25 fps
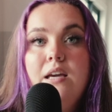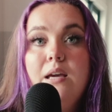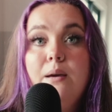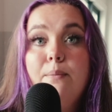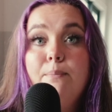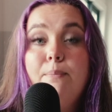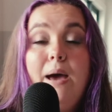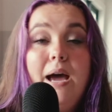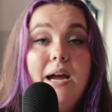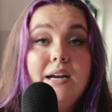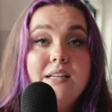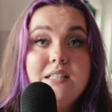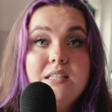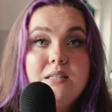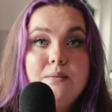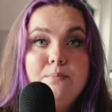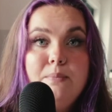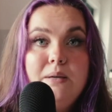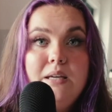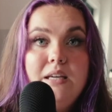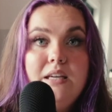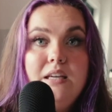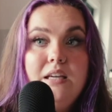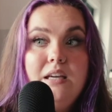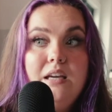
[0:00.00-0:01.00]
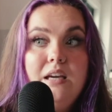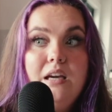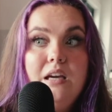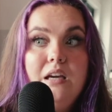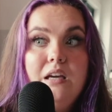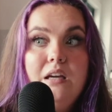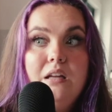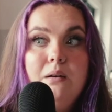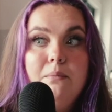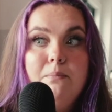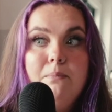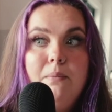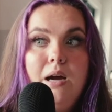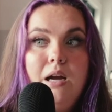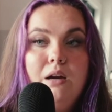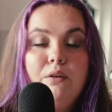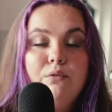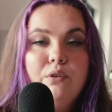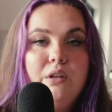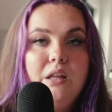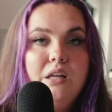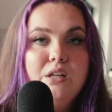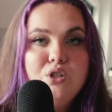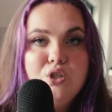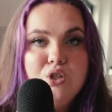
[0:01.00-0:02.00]
impacted me in my
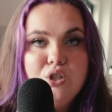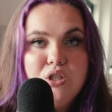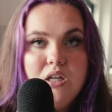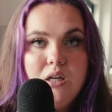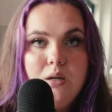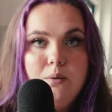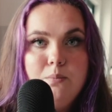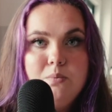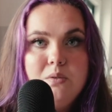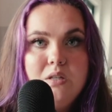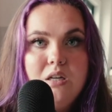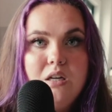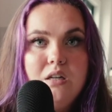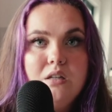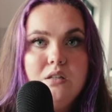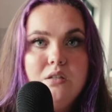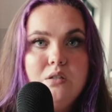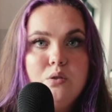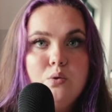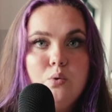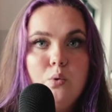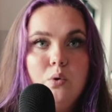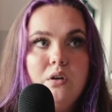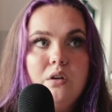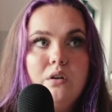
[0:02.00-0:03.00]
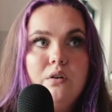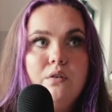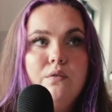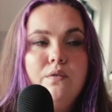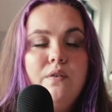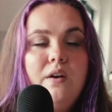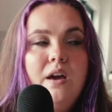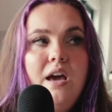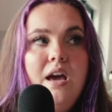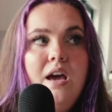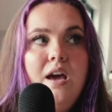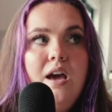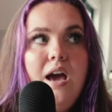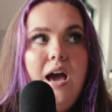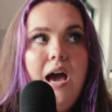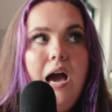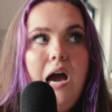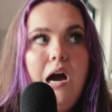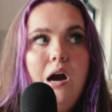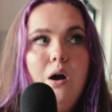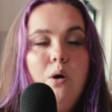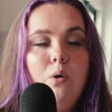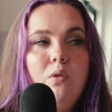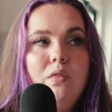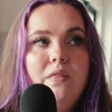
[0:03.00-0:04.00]
relationships and sort of
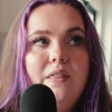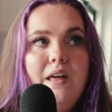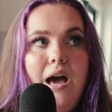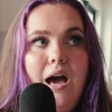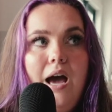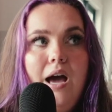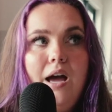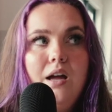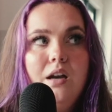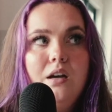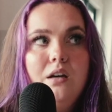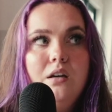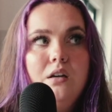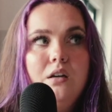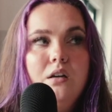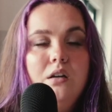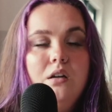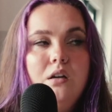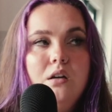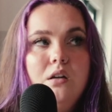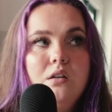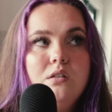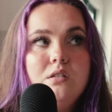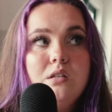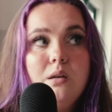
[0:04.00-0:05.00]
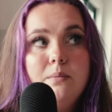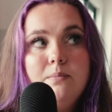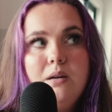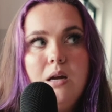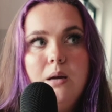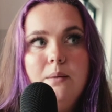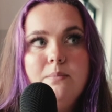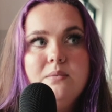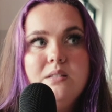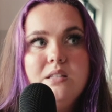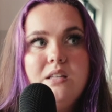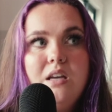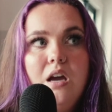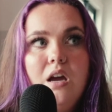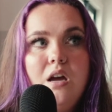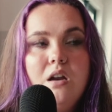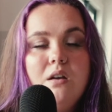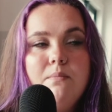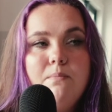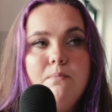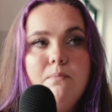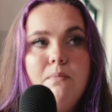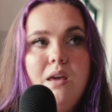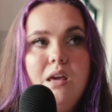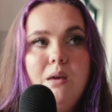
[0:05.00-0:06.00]
how that sometimes
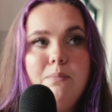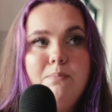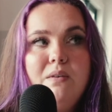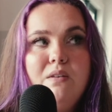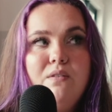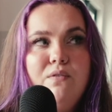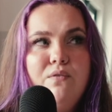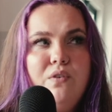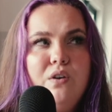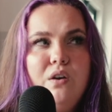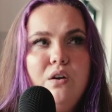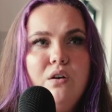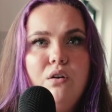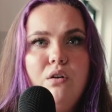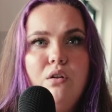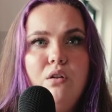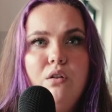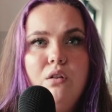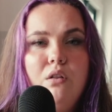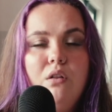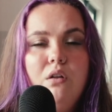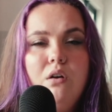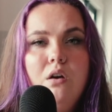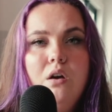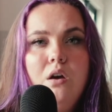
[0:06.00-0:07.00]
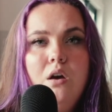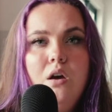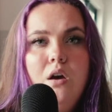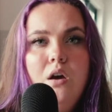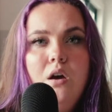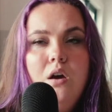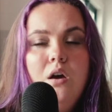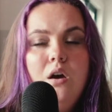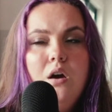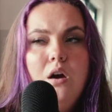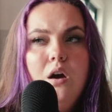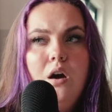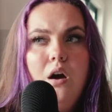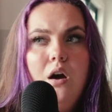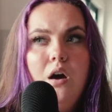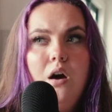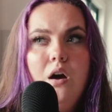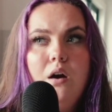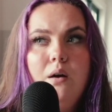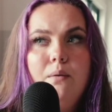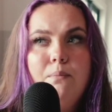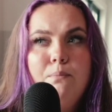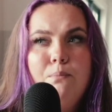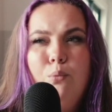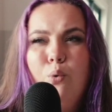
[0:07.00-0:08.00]
can make me feel
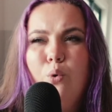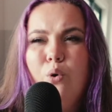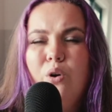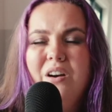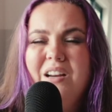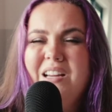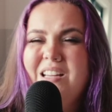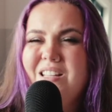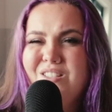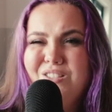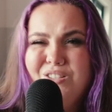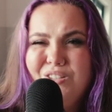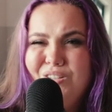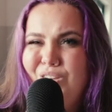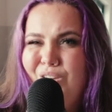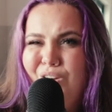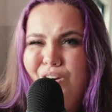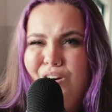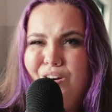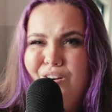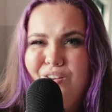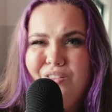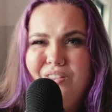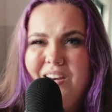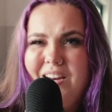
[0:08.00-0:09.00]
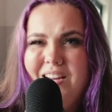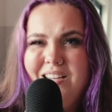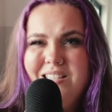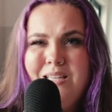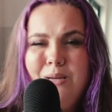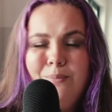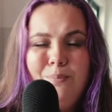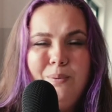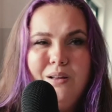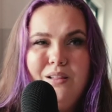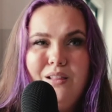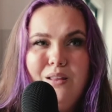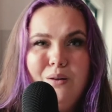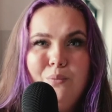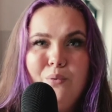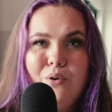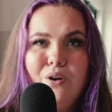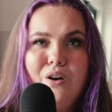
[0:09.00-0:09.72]
more insecure than I typically